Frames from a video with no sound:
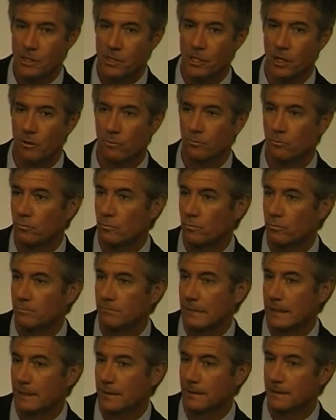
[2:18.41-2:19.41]
you know,
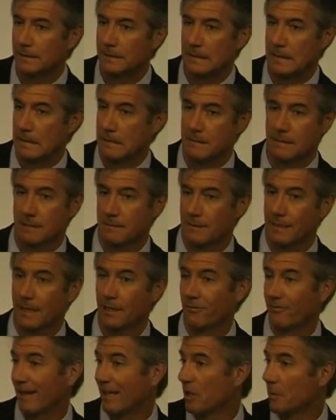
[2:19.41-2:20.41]
uh, the
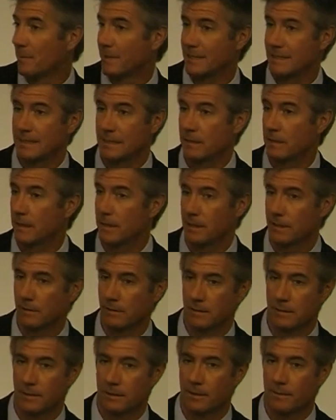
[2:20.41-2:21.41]
kind of elements and,
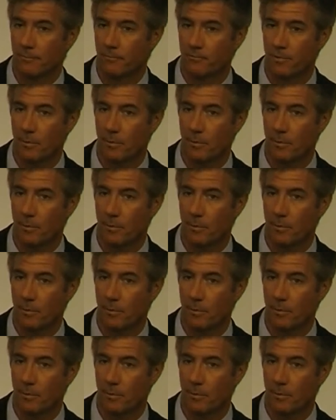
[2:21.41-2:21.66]
and um,